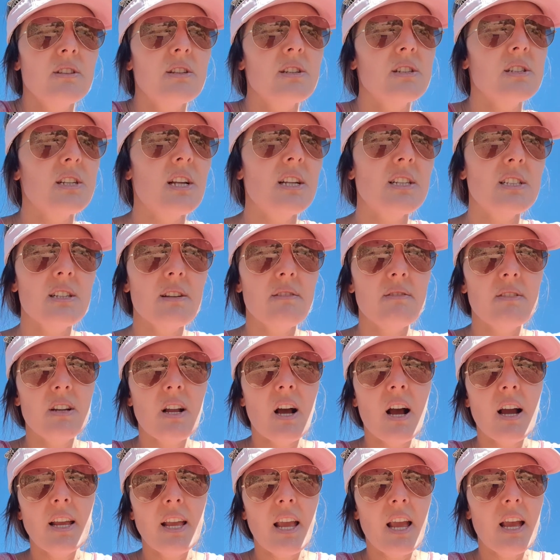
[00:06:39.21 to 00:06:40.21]
the sense of an
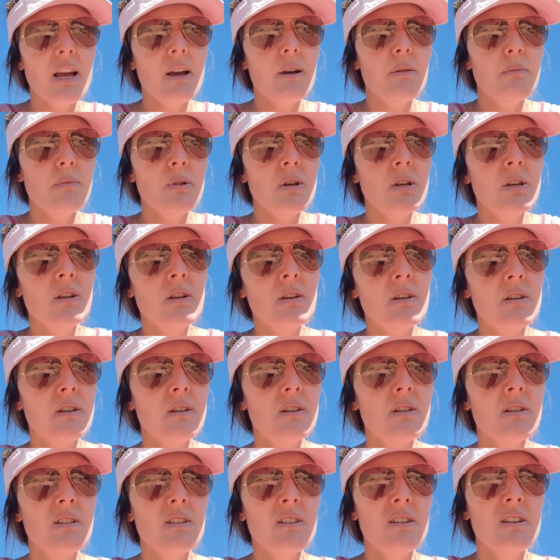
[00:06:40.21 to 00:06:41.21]
I am,
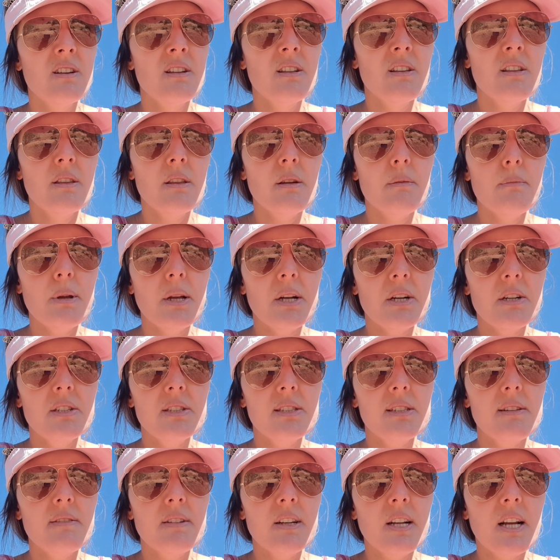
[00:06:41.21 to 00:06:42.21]
the
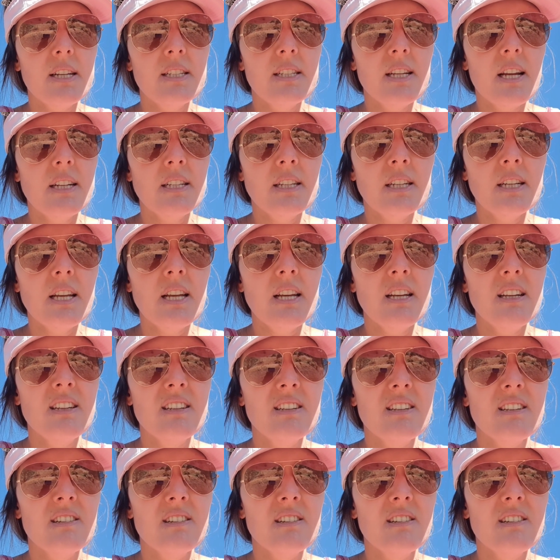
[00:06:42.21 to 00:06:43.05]
appearance of an identity,